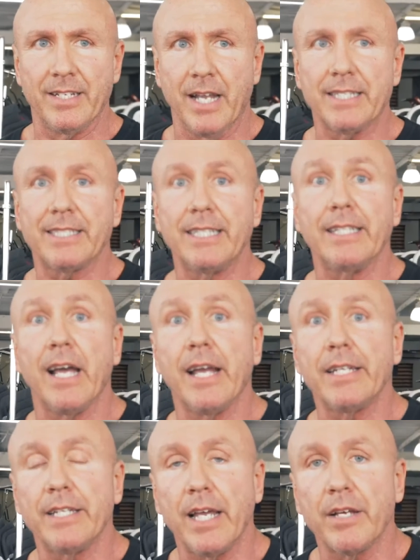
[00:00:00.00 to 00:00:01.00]

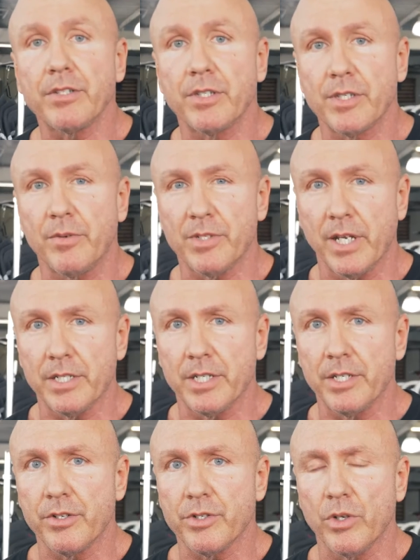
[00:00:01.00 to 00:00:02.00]
1990 now, since I was
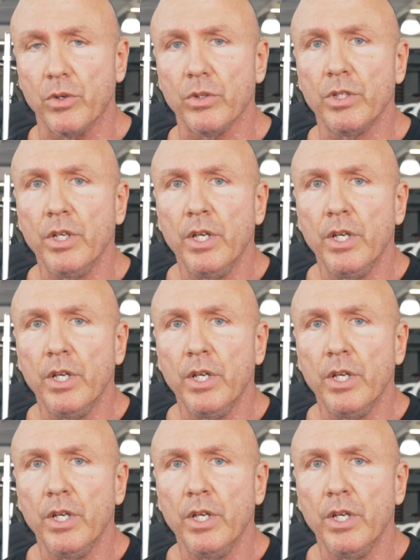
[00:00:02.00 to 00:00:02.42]
19 years old,